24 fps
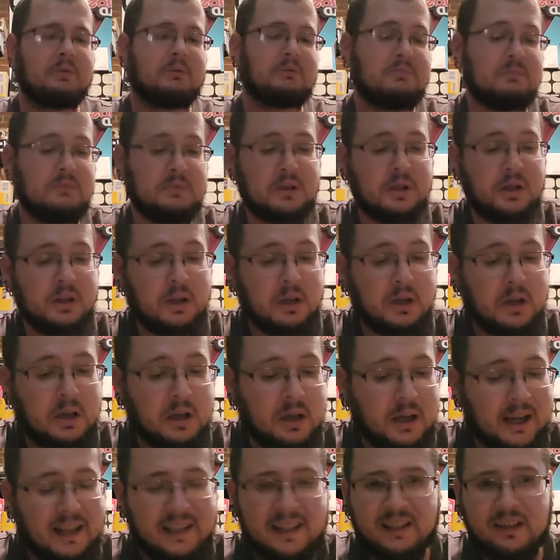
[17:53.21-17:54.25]
But
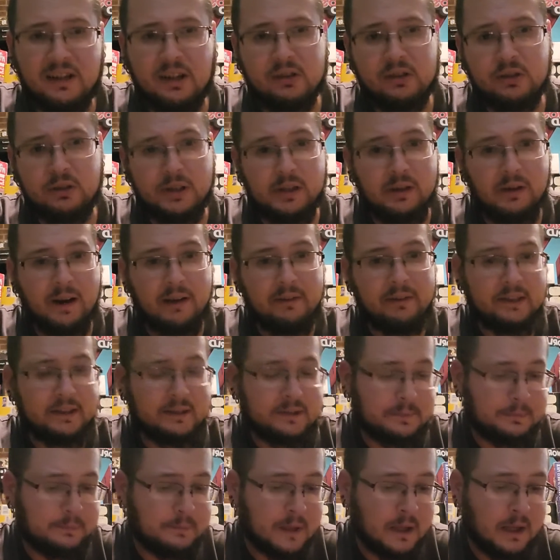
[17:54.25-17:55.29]
I like cartoony
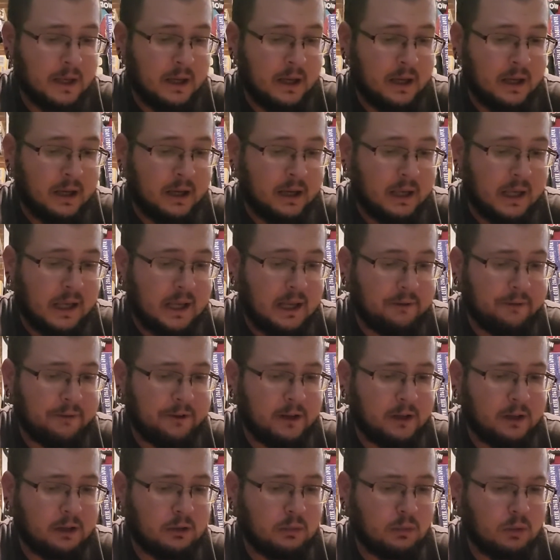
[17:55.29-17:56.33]
graphics.
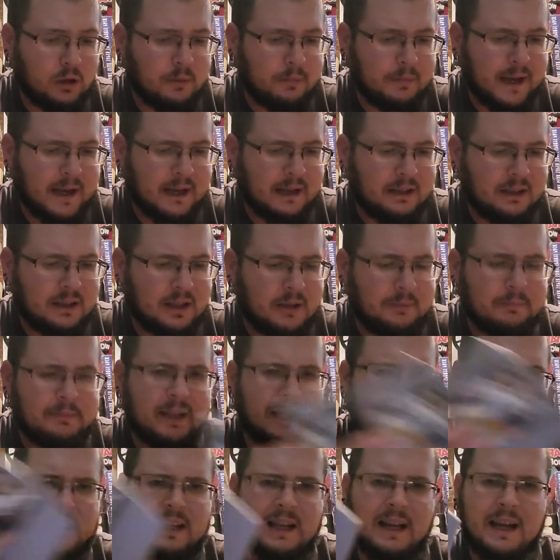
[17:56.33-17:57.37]
NFL Quarterback Club
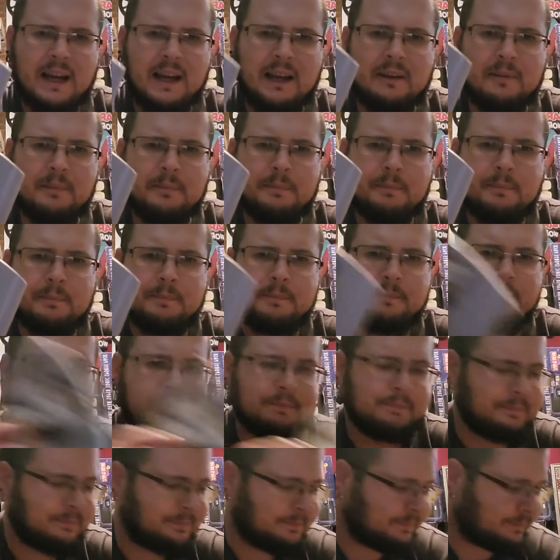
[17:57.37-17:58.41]
99.
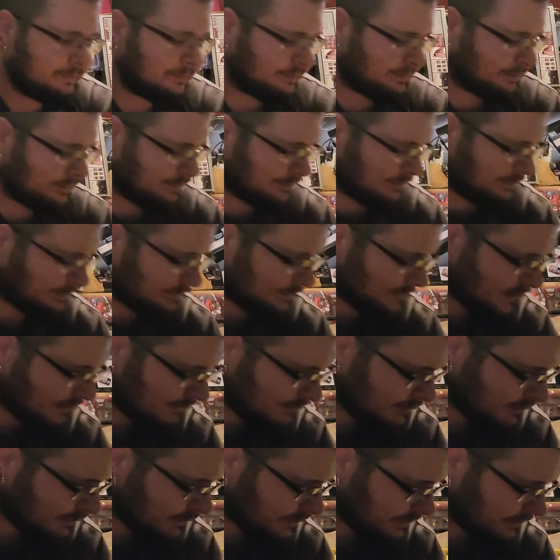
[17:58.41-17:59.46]
How
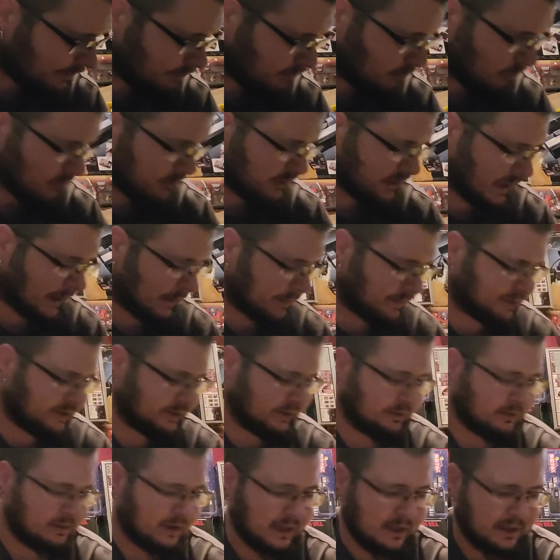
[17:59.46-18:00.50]
many sports games
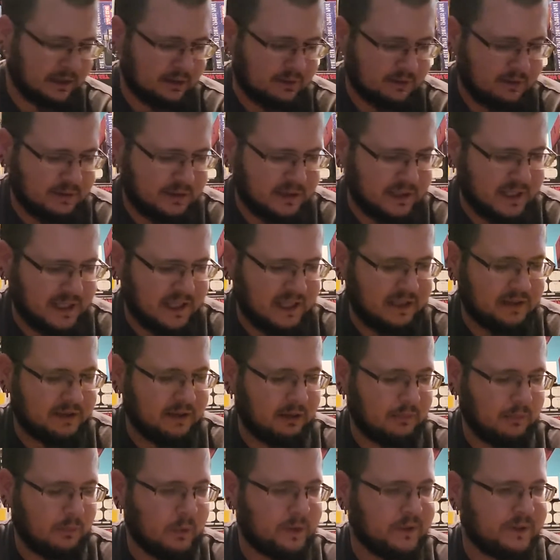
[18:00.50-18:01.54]
do you, like, need
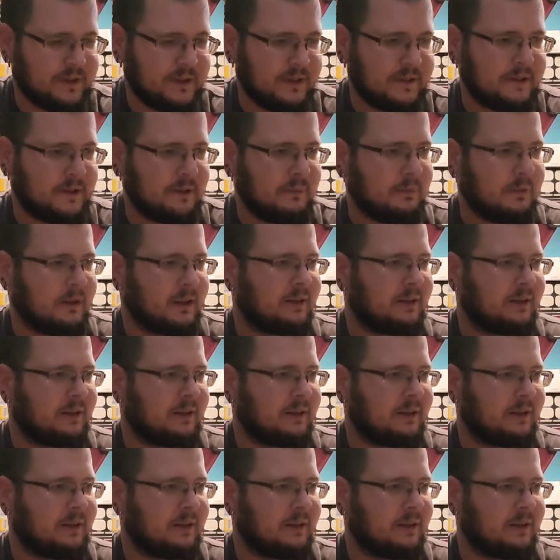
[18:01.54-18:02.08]
on one system?